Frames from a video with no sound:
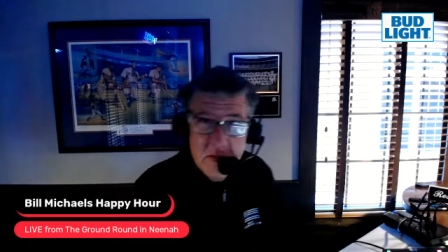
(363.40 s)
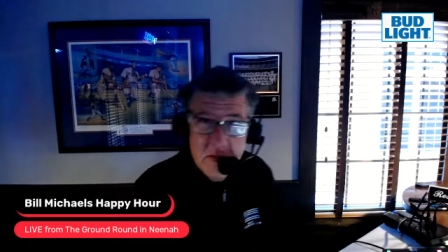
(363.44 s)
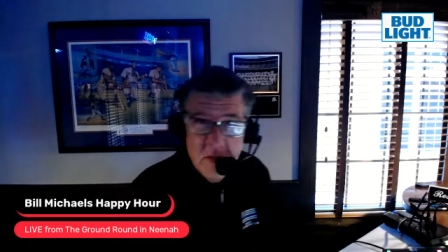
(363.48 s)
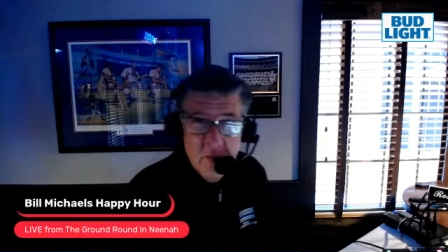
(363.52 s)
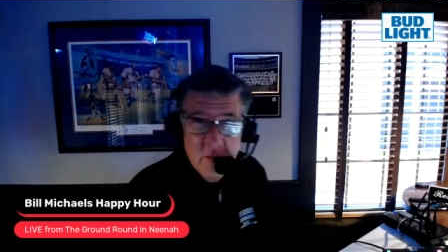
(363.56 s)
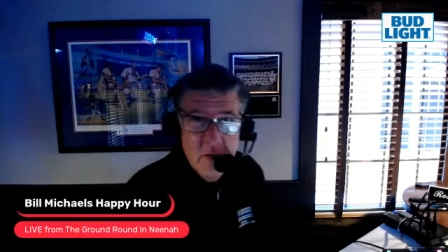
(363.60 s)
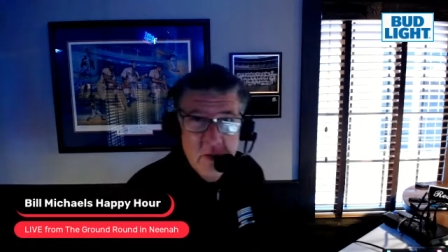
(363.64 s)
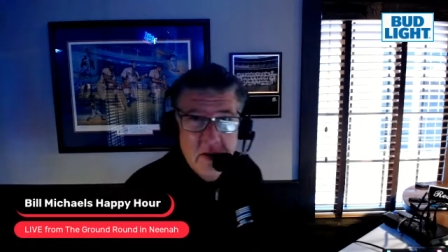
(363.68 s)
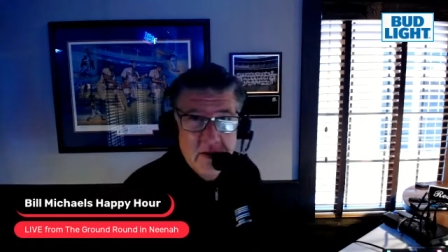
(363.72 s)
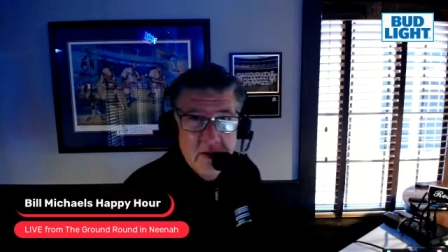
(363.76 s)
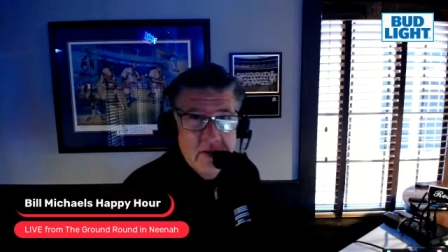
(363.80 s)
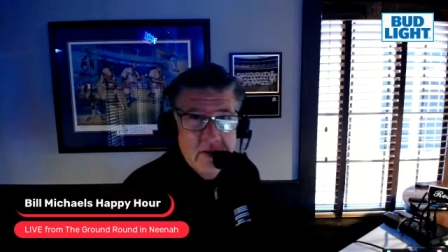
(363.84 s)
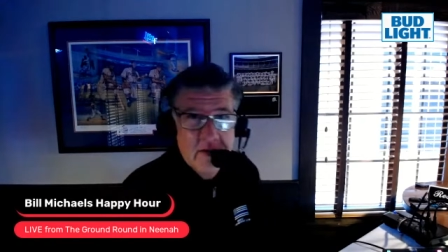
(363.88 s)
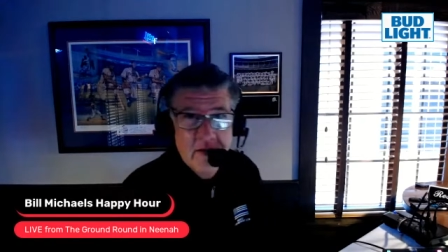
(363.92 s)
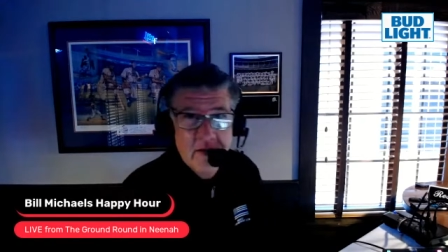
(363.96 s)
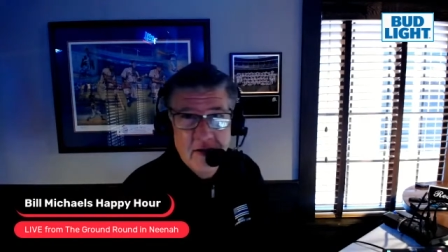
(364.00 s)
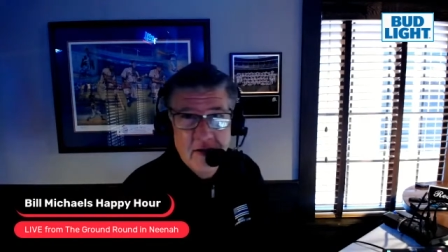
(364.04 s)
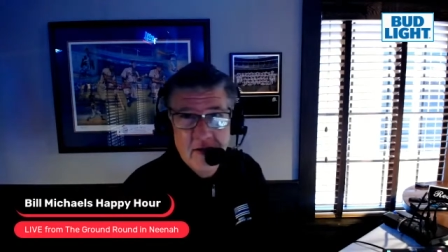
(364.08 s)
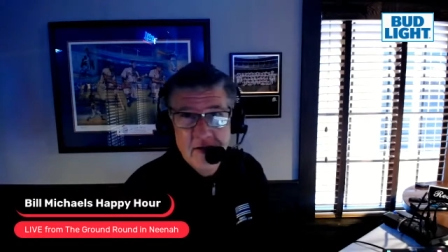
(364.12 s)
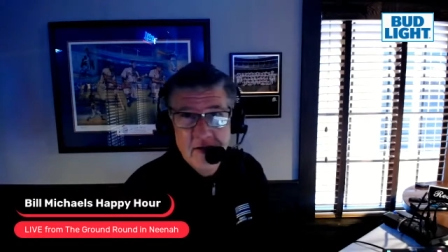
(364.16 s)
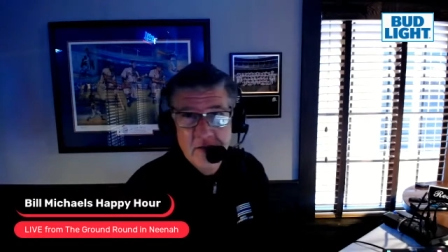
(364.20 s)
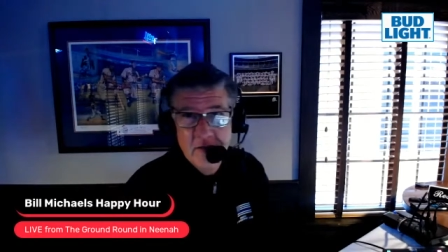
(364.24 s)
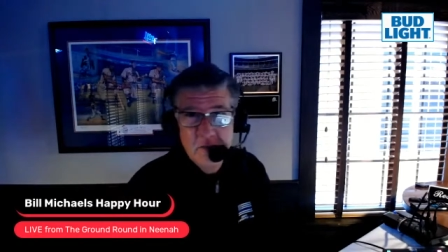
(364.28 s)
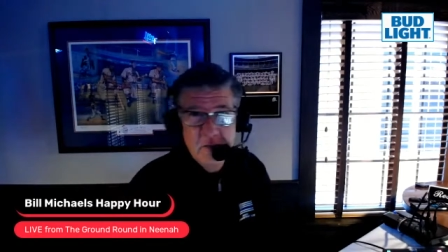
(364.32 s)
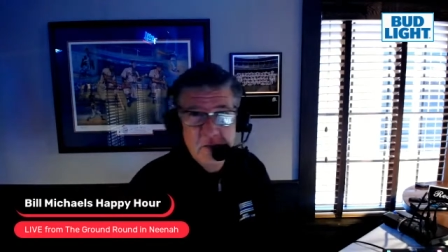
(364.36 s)
but
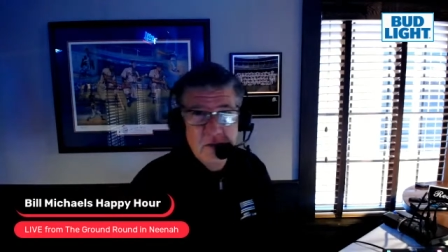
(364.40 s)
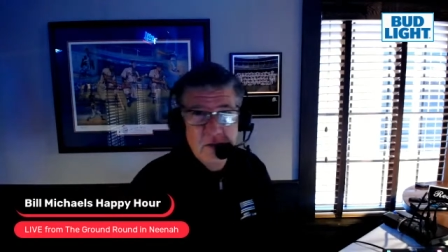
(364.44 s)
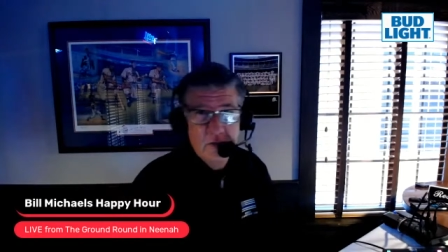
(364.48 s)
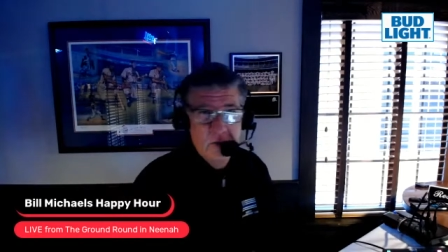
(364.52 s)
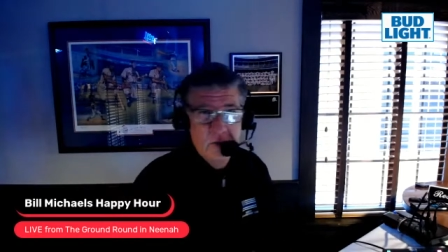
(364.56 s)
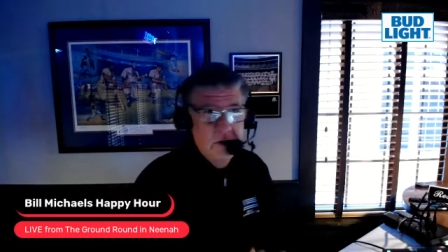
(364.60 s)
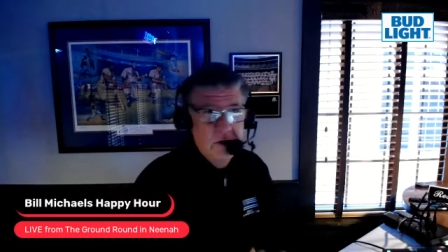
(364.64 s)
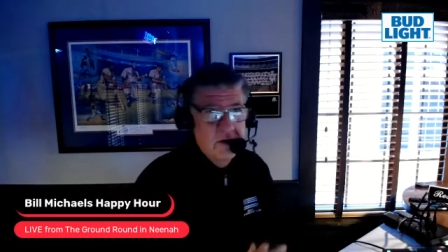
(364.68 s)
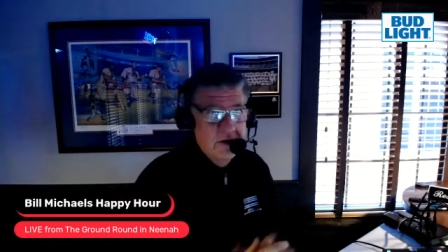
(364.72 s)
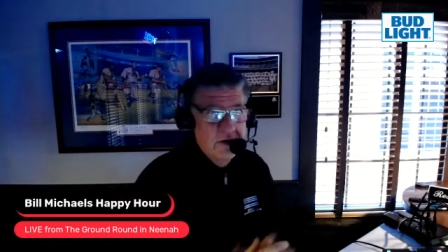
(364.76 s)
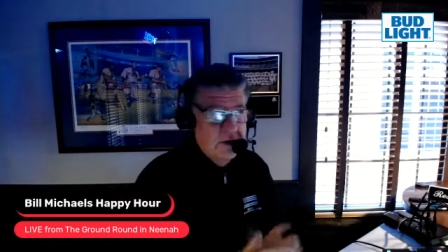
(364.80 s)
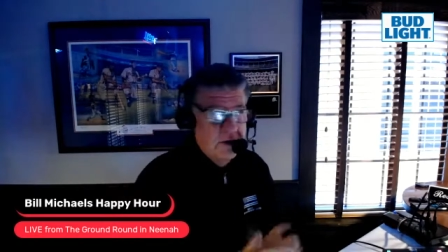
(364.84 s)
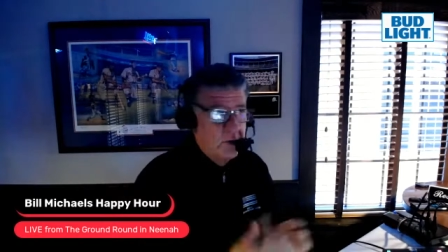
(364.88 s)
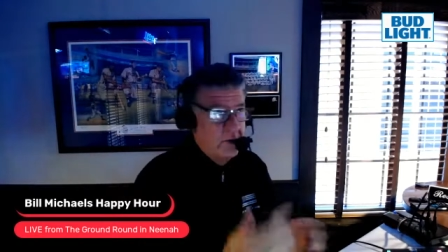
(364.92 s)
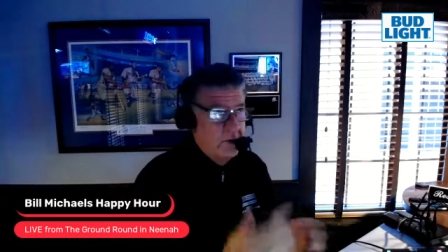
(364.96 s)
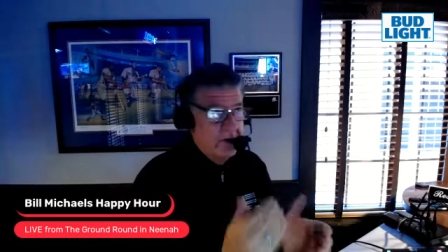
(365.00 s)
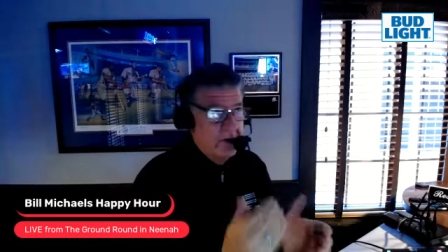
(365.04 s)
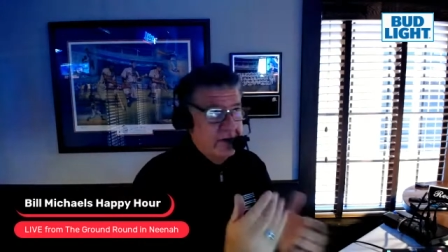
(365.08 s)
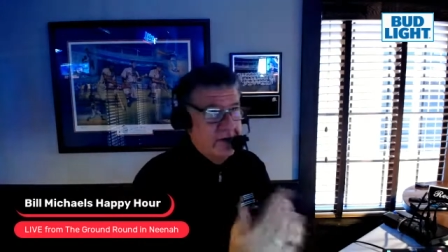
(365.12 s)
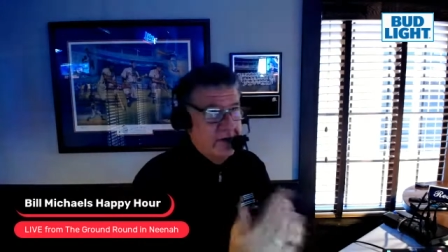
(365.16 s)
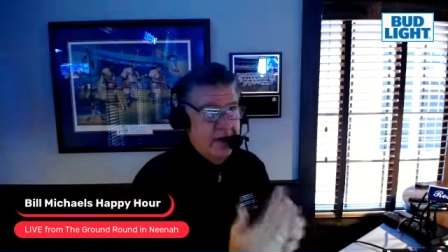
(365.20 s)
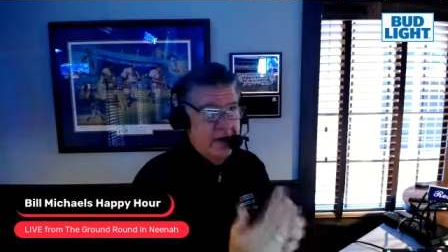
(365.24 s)
we're a little bit.